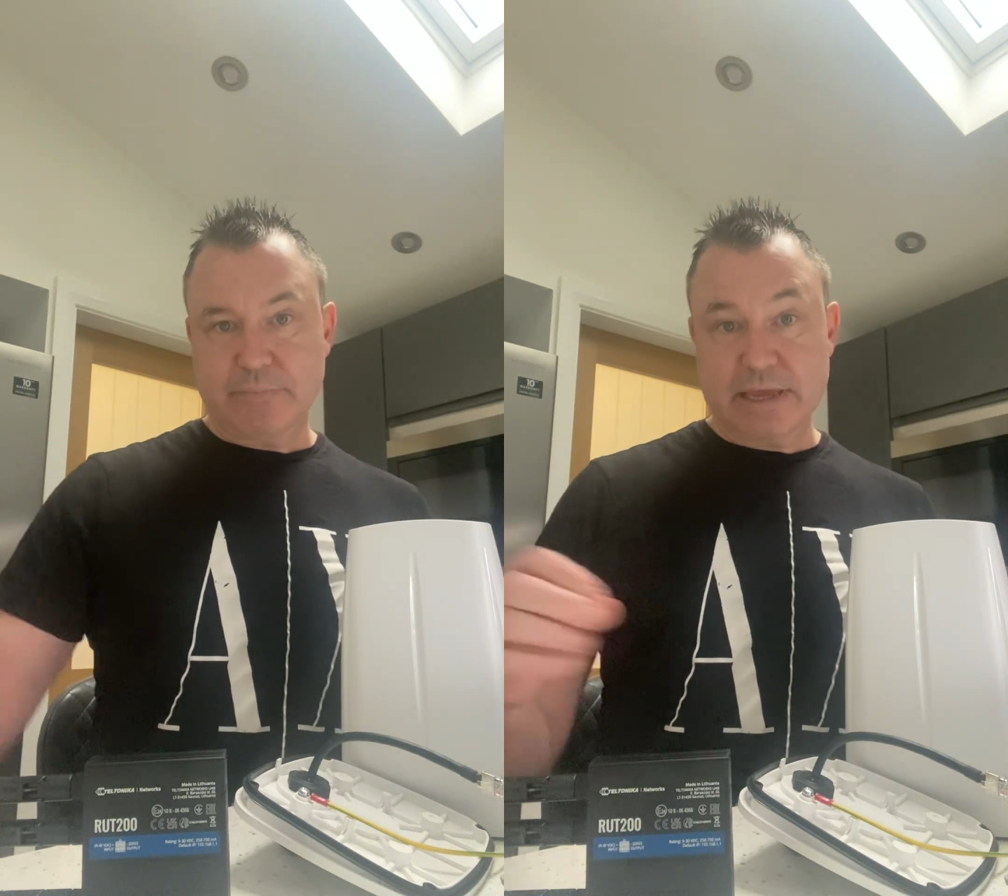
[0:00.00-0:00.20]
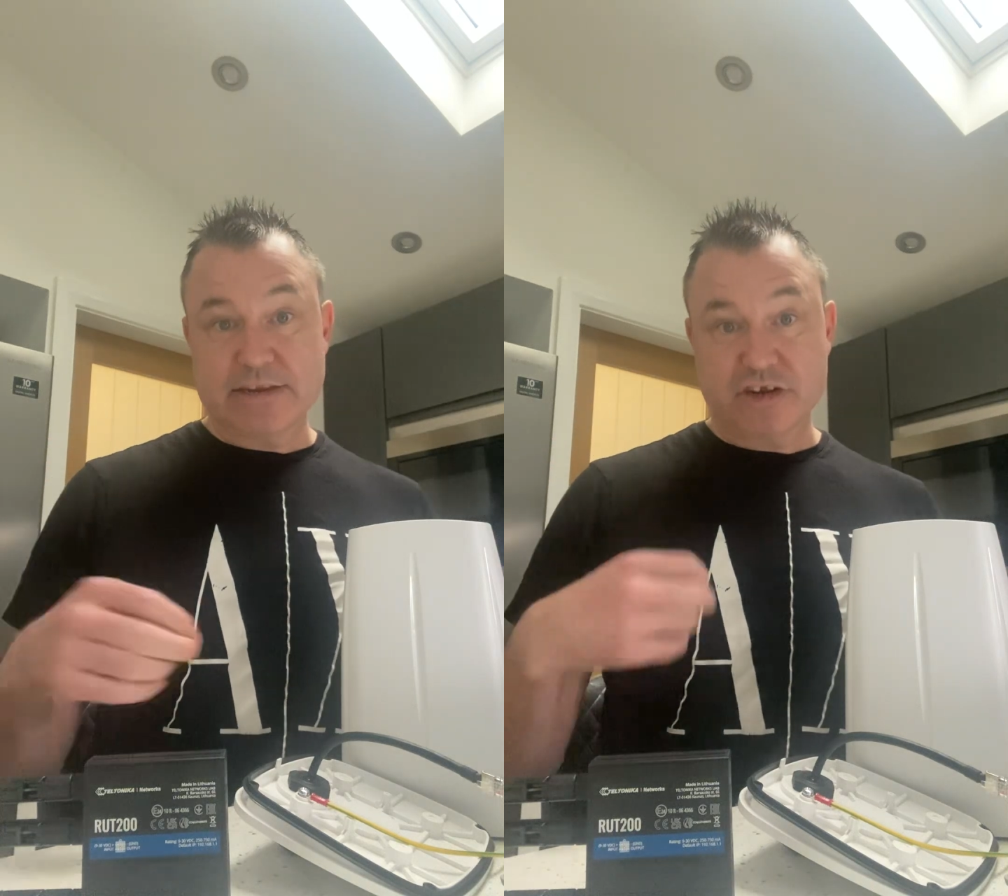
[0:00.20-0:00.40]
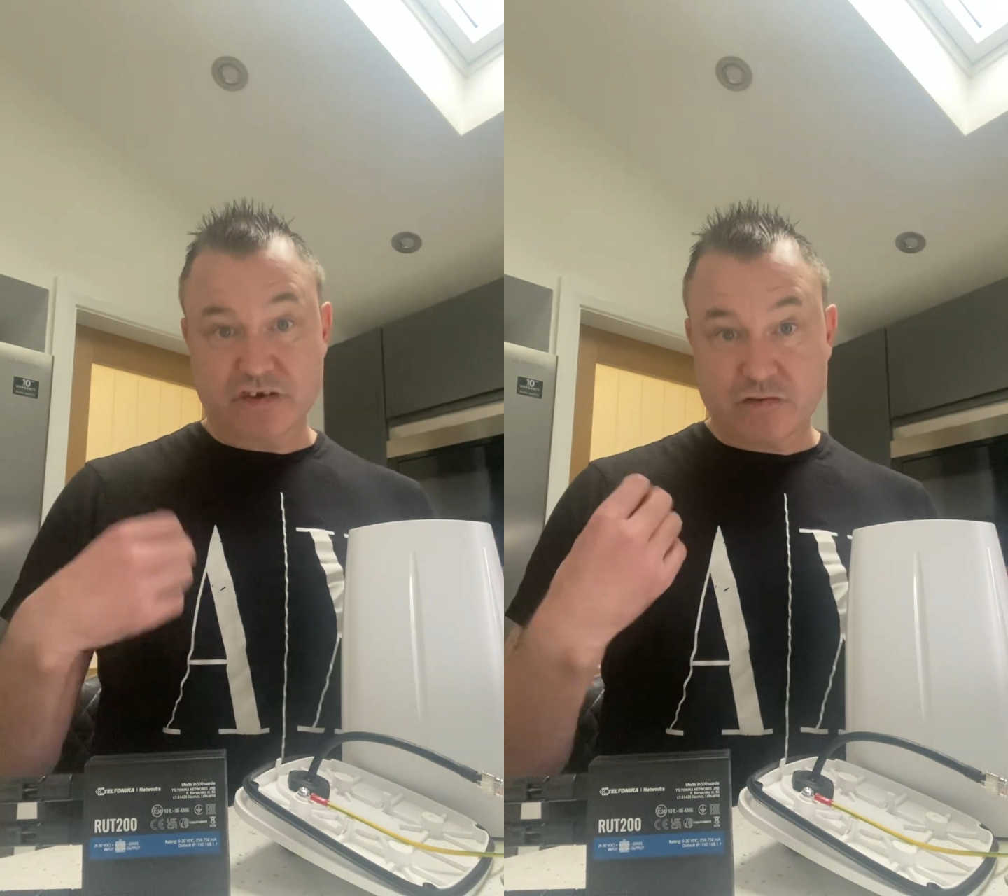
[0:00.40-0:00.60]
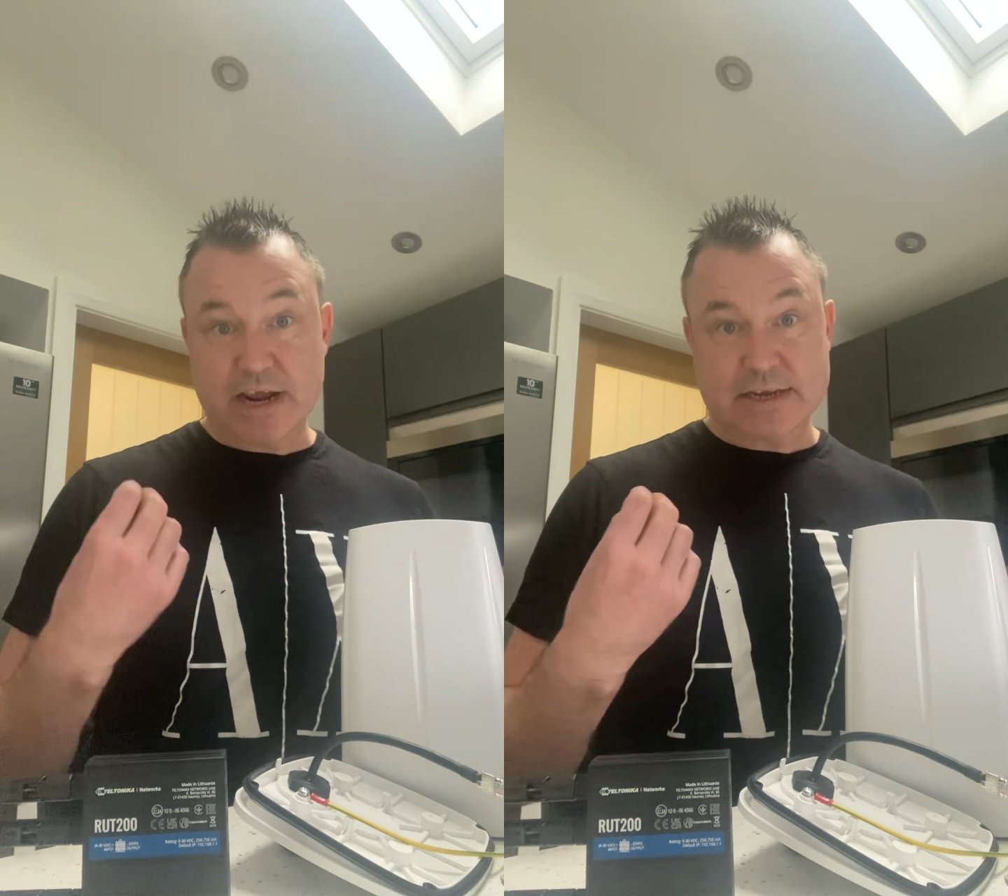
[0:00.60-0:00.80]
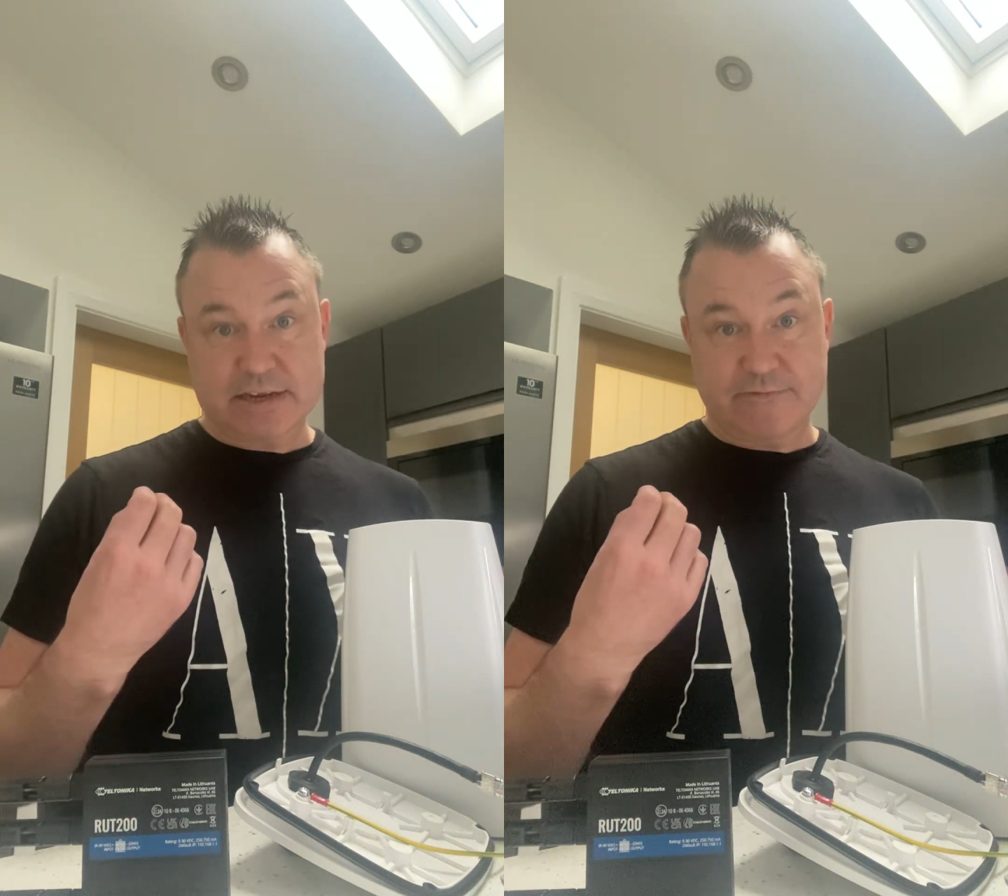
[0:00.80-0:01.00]
is
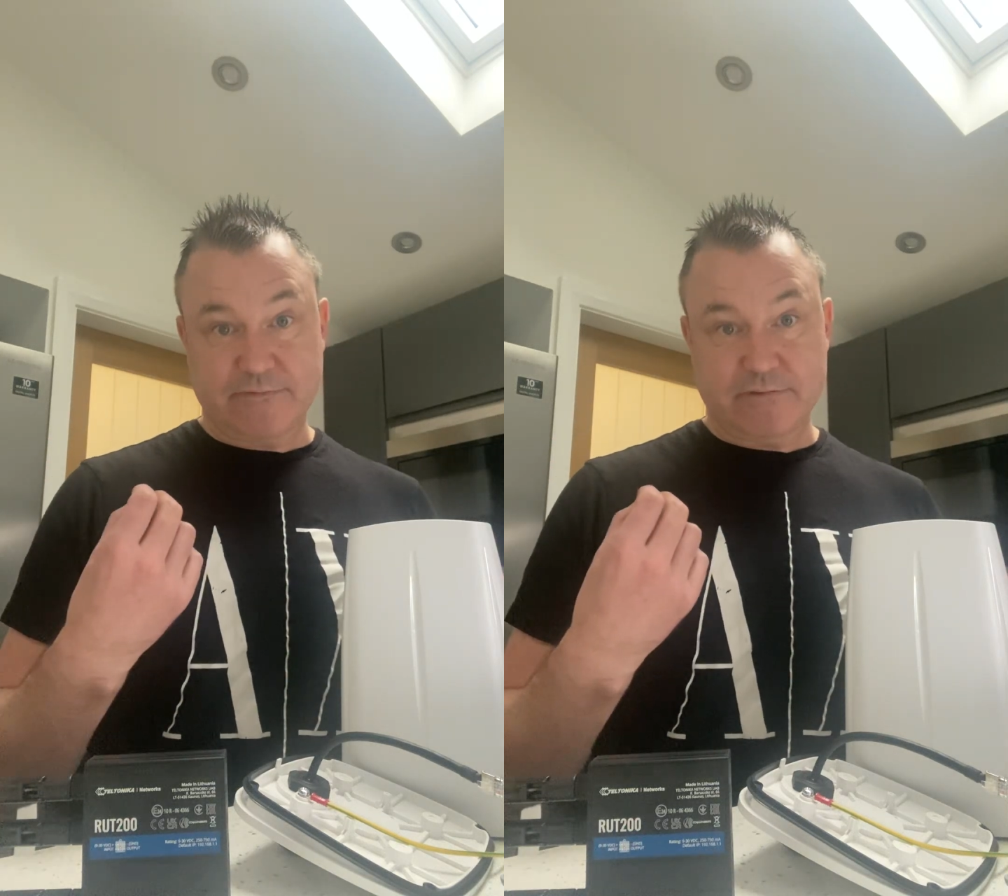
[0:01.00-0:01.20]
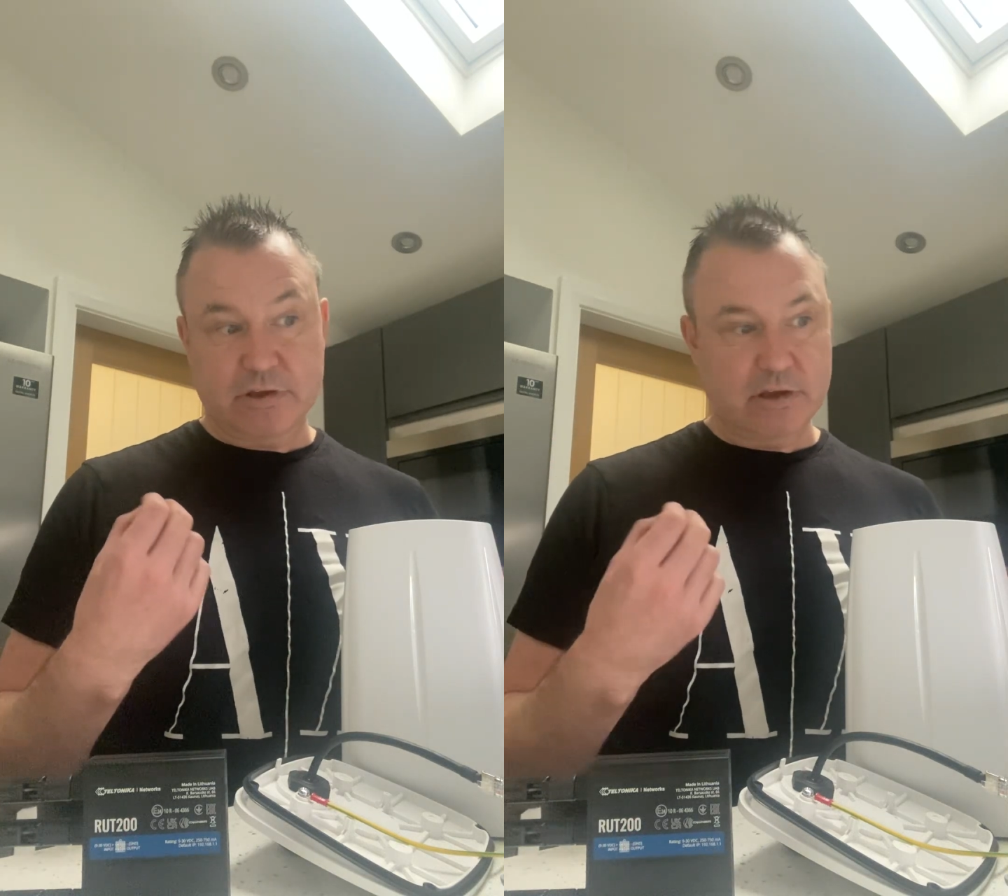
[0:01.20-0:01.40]
attractive,